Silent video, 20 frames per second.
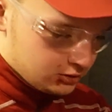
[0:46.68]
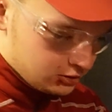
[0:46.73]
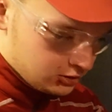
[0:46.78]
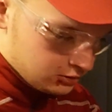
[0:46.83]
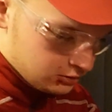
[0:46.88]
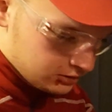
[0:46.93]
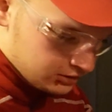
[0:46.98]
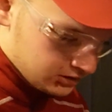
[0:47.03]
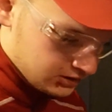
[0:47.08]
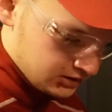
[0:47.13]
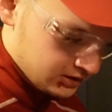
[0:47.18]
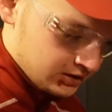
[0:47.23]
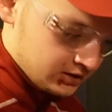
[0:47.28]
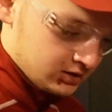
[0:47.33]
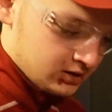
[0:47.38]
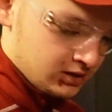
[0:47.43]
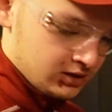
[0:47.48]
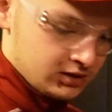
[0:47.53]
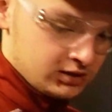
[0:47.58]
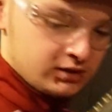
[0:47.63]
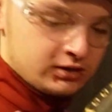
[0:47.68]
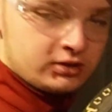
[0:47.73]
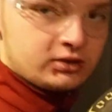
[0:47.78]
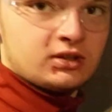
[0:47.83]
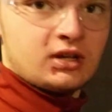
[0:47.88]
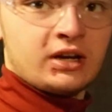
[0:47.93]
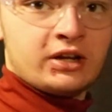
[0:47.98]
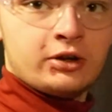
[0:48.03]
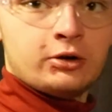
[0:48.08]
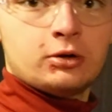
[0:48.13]
Okay, and
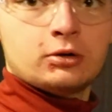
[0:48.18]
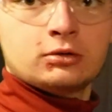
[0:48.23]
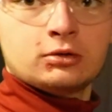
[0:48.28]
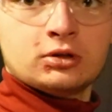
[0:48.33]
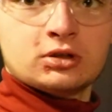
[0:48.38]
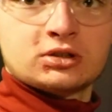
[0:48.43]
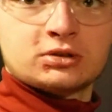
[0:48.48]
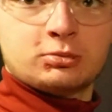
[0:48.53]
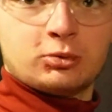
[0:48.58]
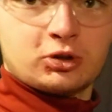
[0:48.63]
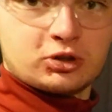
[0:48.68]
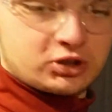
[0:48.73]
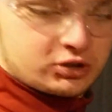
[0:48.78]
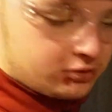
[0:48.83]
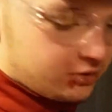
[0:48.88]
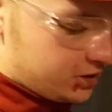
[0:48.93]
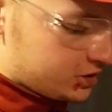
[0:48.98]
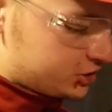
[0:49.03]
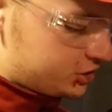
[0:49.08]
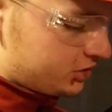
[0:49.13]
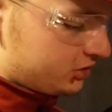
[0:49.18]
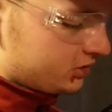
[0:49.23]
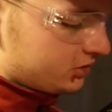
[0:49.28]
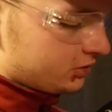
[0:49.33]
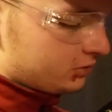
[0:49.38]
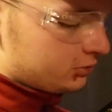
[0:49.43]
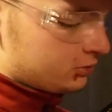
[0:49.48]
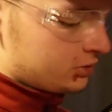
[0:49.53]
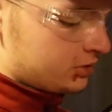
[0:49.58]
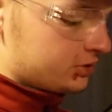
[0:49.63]
I know it looks more scratchy than
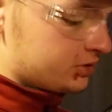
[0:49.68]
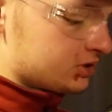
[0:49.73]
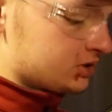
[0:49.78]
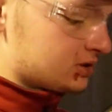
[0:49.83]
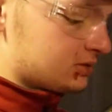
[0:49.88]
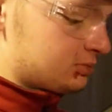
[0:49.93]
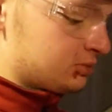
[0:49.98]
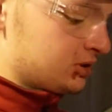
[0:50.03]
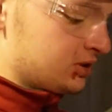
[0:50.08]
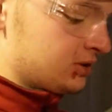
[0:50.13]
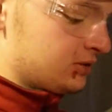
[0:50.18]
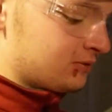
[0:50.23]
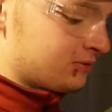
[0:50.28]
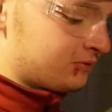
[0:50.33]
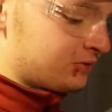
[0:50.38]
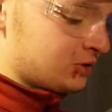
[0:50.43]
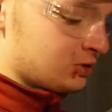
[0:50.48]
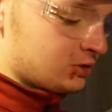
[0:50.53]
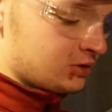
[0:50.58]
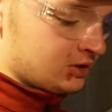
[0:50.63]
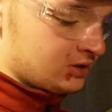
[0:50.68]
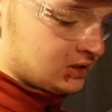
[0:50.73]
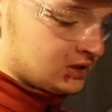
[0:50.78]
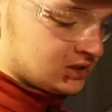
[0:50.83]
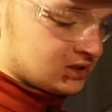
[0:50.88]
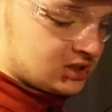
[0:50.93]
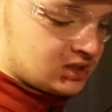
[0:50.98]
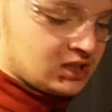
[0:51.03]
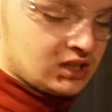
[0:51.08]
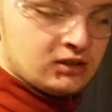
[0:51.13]
it was, but feeling
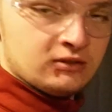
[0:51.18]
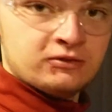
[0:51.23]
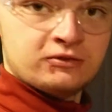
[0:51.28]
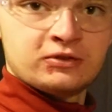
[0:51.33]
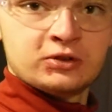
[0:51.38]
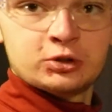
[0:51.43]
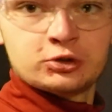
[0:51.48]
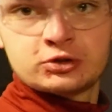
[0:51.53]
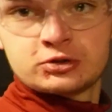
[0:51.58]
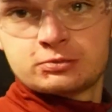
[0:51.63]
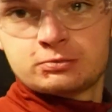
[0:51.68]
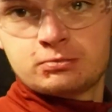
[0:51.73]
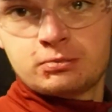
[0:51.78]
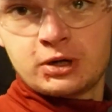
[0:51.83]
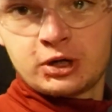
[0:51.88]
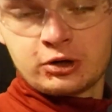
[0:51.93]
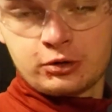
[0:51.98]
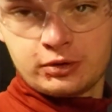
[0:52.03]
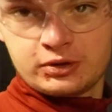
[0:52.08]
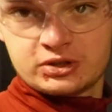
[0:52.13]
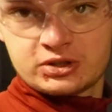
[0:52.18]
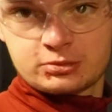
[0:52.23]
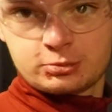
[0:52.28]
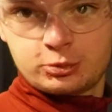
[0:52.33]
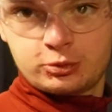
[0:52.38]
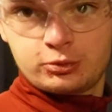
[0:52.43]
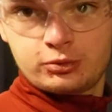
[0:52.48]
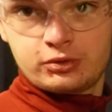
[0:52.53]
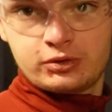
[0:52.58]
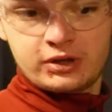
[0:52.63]
this, it feels buttery
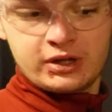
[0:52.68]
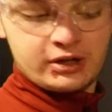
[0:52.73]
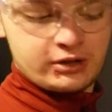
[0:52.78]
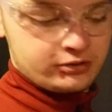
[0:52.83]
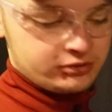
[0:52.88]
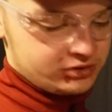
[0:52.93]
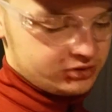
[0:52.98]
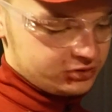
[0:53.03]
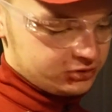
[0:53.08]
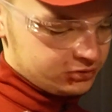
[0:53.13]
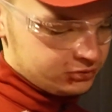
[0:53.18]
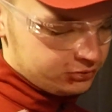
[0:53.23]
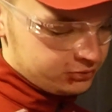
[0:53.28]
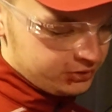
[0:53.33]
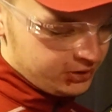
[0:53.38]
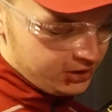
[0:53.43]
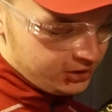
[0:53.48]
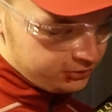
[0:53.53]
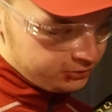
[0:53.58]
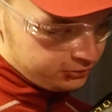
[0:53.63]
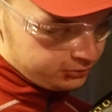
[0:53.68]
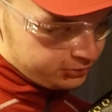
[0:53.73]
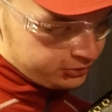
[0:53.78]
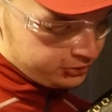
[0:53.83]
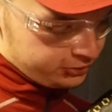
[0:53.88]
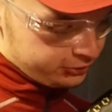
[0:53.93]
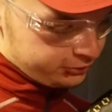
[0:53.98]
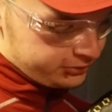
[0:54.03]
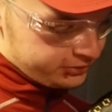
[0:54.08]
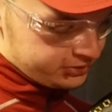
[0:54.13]
smooth now. So now what we
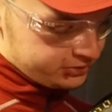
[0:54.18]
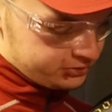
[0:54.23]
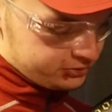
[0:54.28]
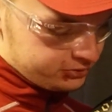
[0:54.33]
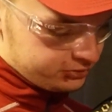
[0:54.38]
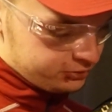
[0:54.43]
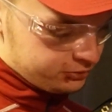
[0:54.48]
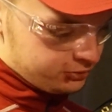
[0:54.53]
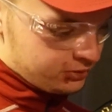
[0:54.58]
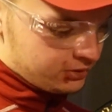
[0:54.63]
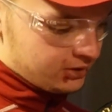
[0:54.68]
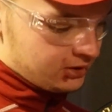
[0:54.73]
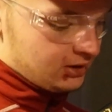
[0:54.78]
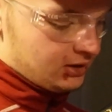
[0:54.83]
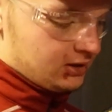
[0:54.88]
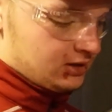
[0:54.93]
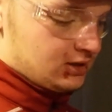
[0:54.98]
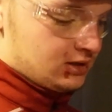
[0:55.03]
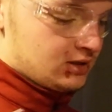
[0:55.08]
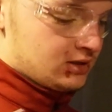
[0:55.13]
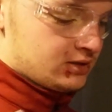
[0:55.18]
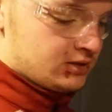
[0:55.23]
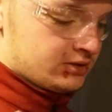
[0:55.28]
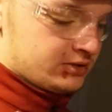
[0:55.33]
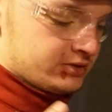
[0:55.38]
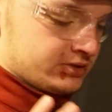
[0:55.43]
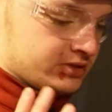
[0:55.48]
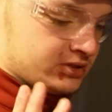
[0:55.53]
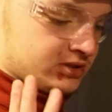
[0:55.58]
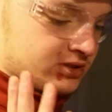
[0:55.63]
are going to do
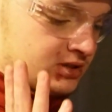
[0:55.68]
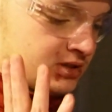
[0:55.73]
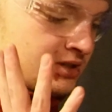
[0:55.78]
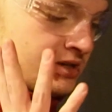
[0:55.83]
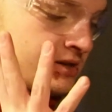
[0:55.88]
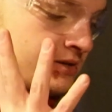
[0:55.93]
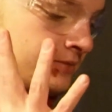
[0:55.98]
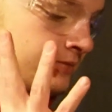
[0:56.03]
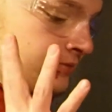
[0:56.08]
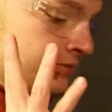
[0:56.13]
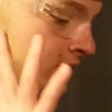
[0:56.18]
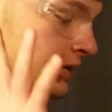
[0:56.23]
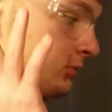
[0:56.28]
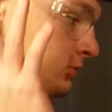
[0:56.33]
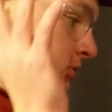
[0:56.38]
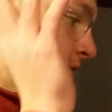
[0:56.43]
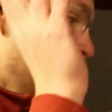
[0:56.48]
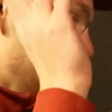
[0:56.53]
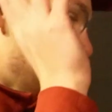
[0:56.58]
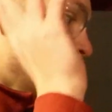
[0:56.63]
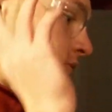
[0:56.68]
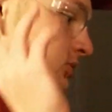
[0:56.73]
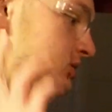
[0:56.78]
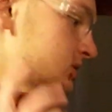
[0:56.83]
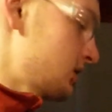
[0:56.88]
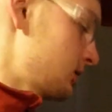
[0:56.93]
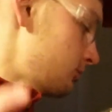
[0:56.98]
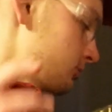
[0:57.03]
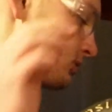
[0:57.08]
is I'm going to do the same